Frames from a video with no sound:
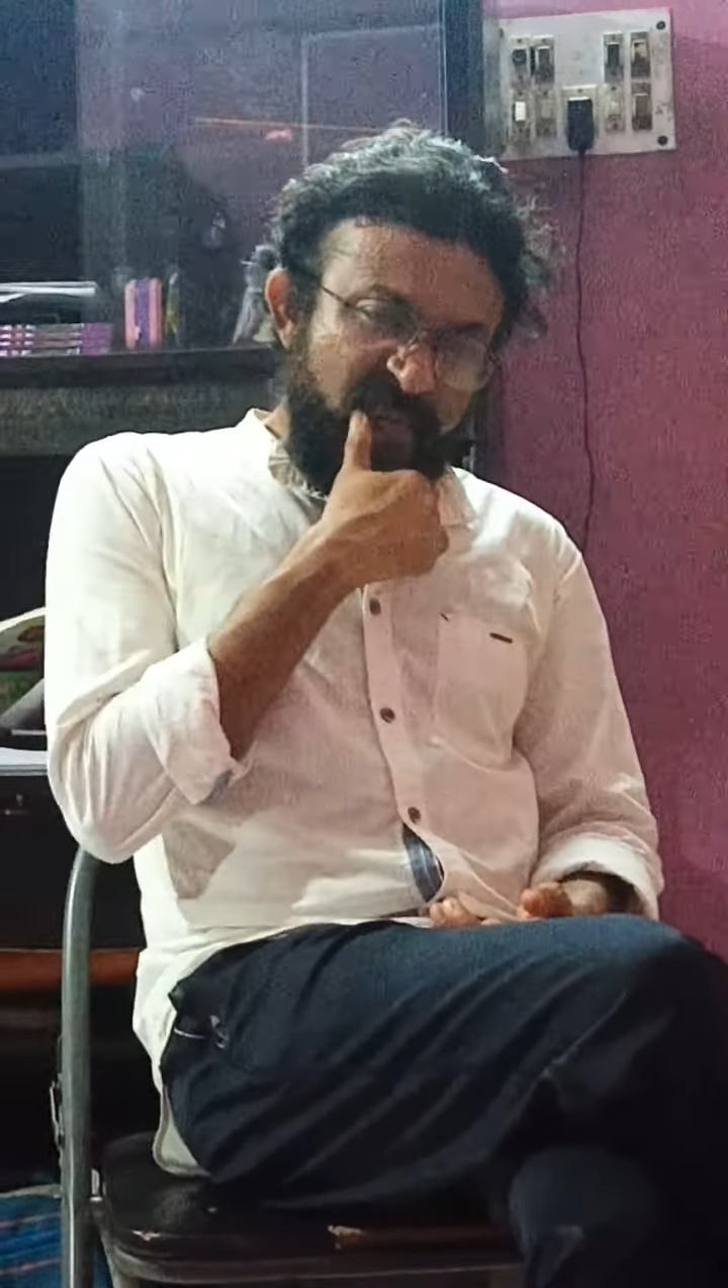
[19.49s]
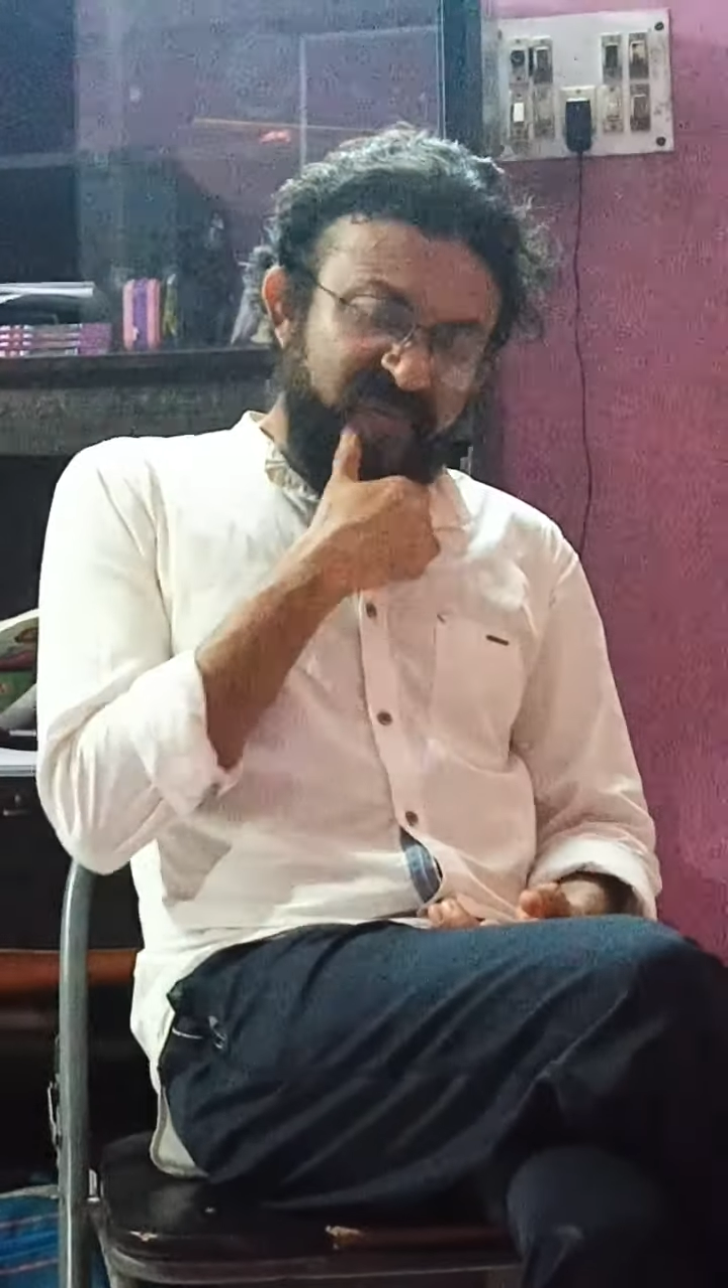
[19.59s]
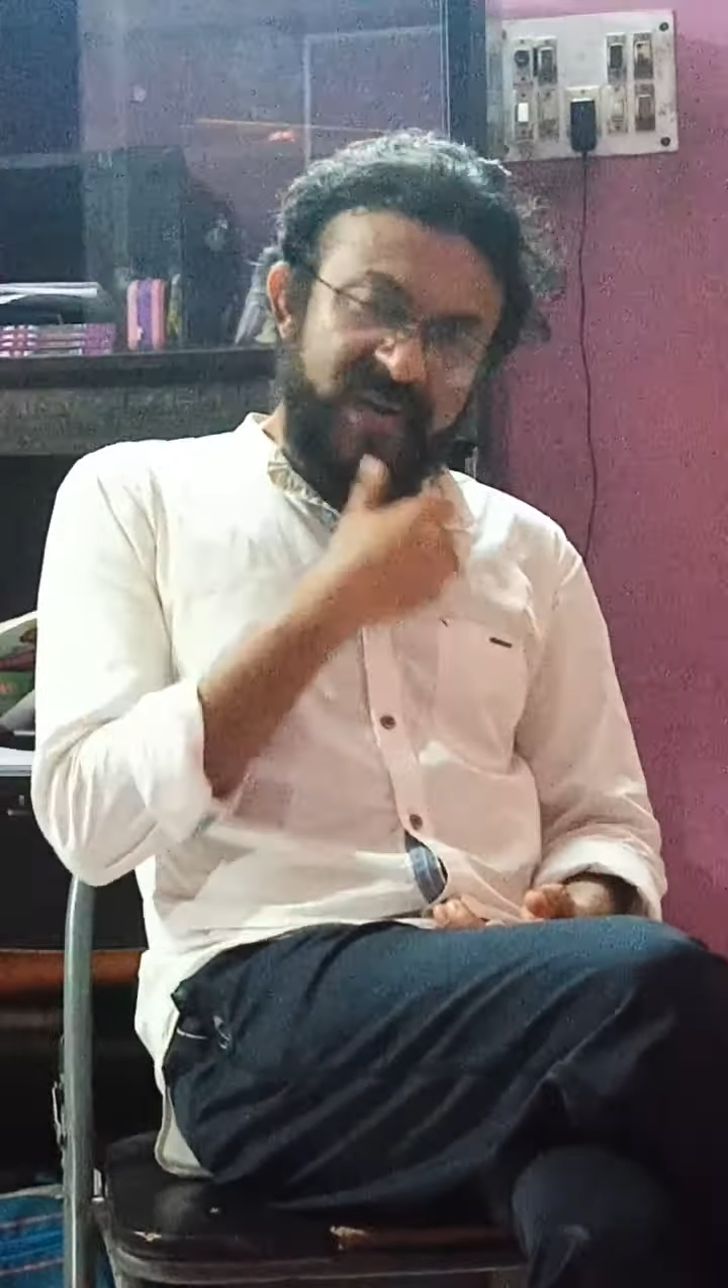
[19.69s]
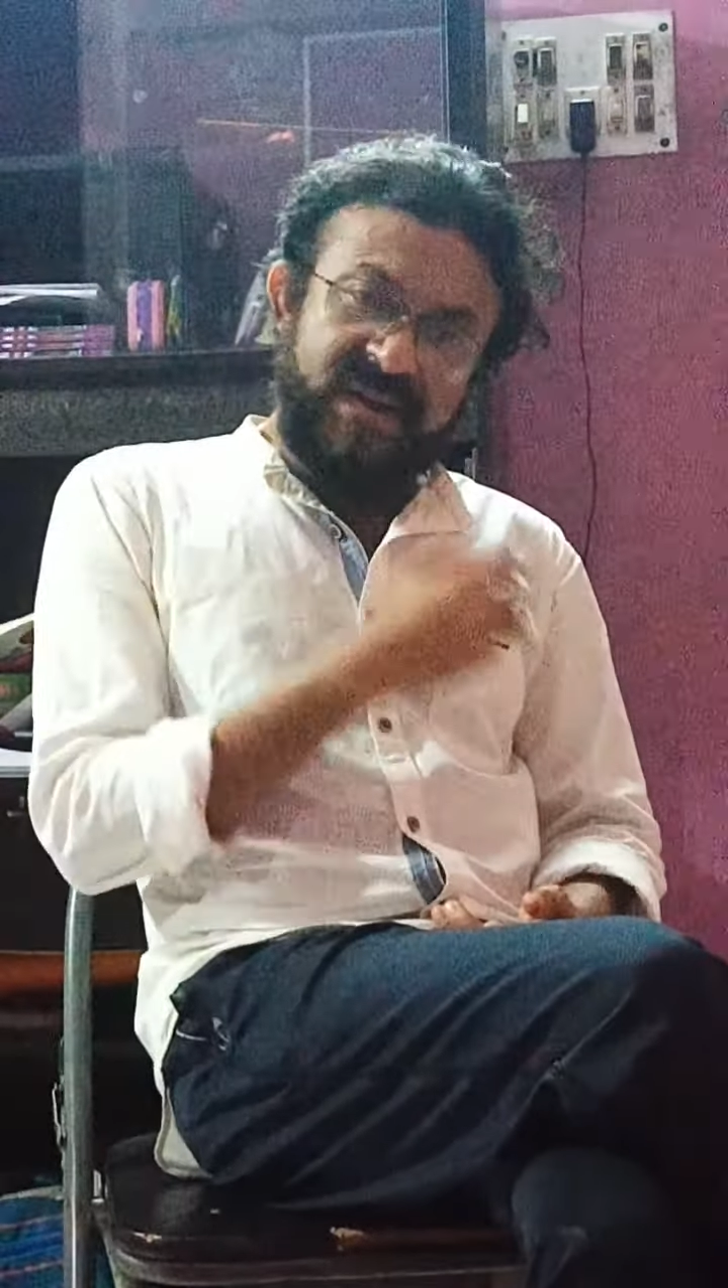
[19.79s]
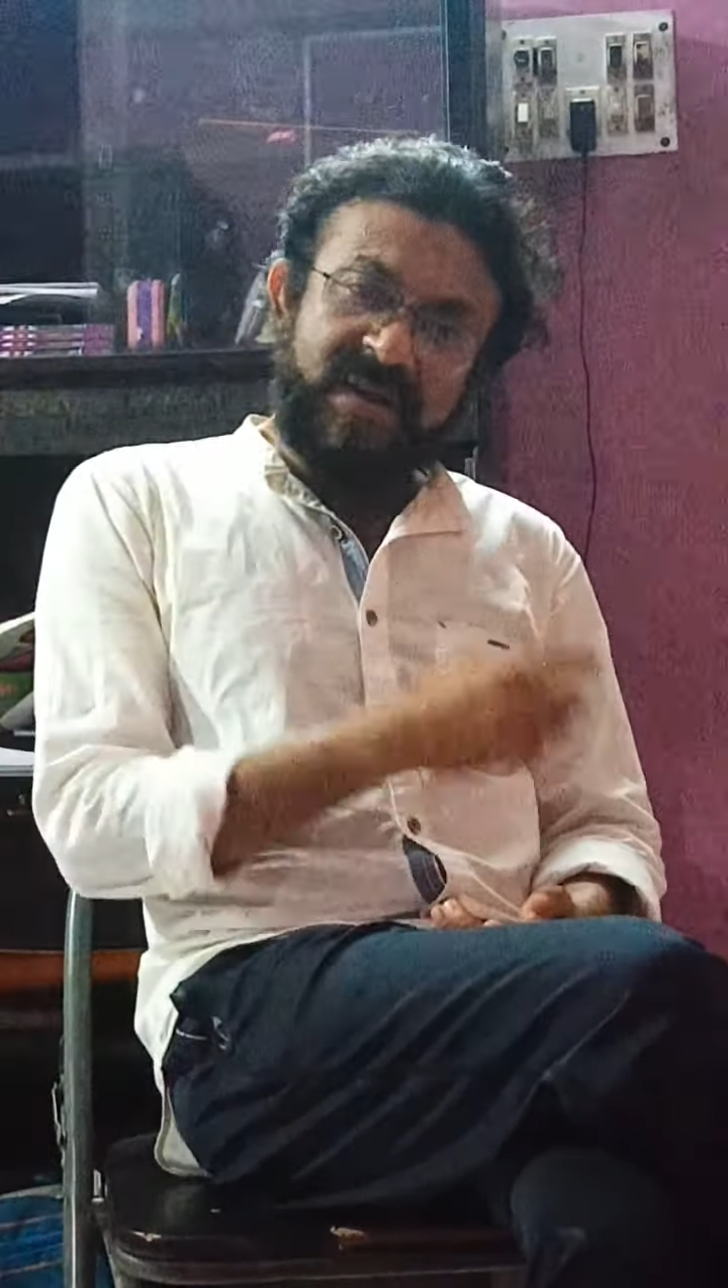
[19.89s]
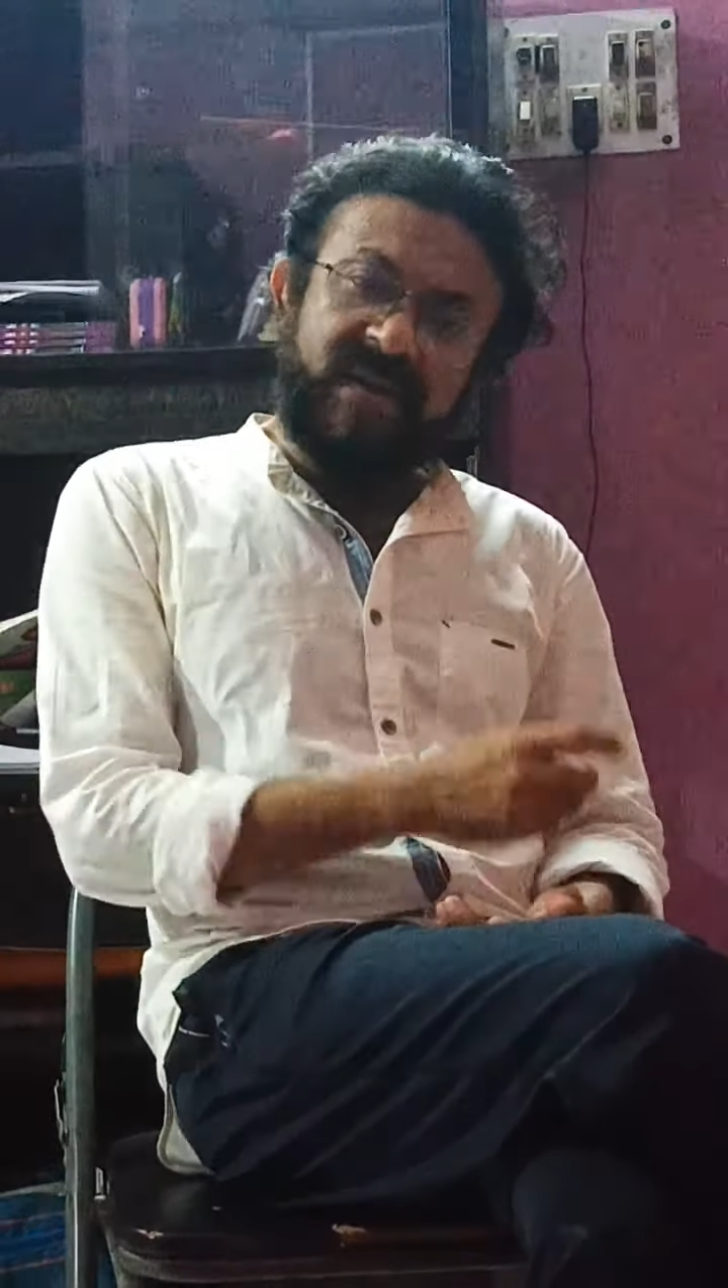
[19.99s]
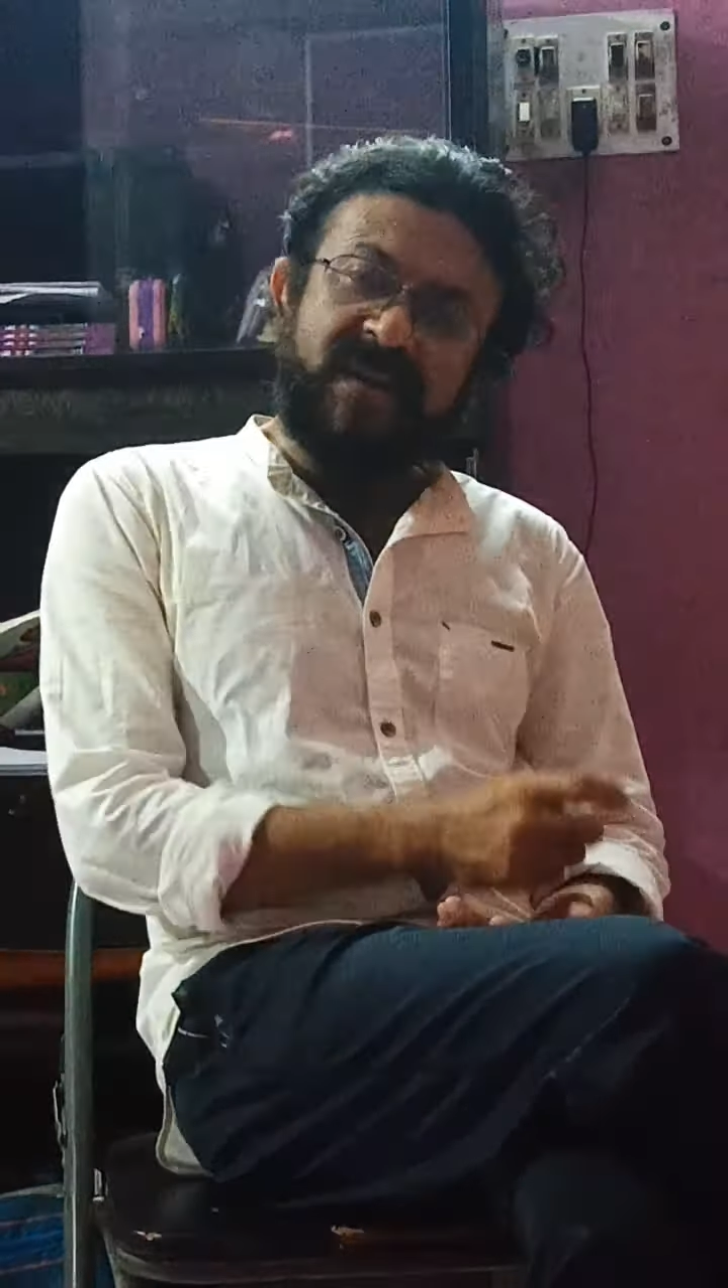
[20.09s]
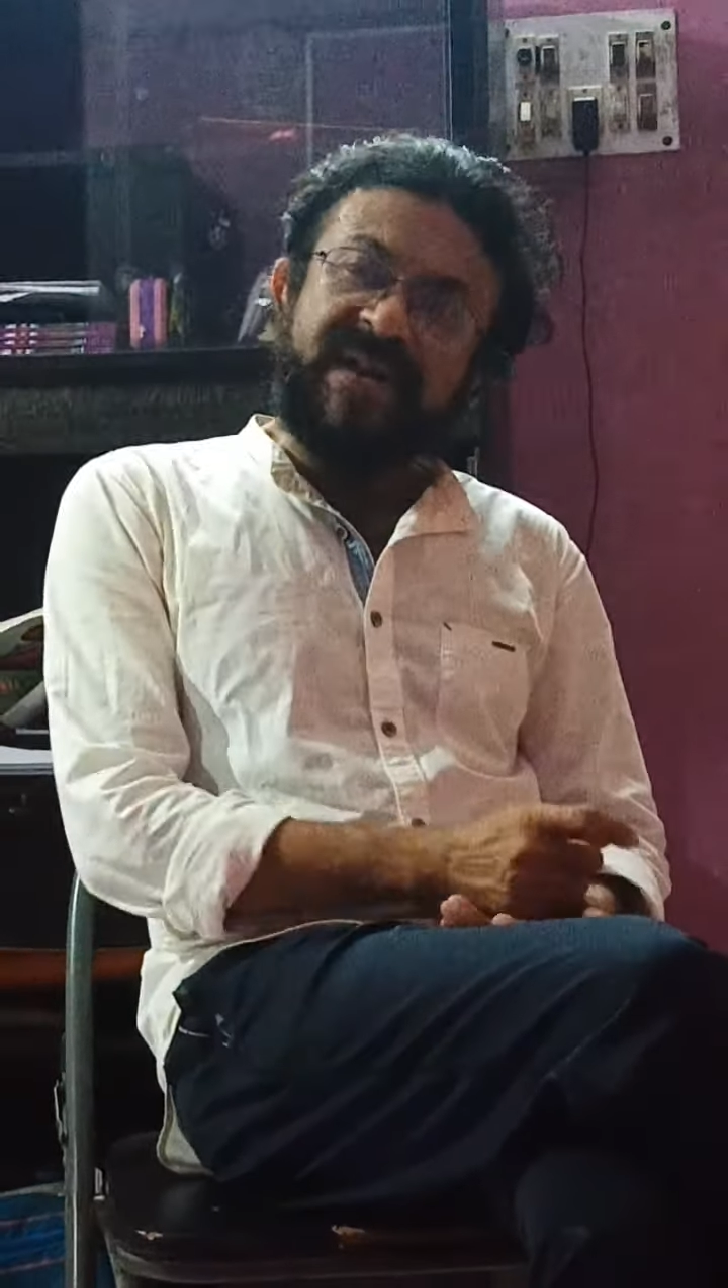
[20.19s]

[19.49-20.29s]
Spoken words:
Firstly, the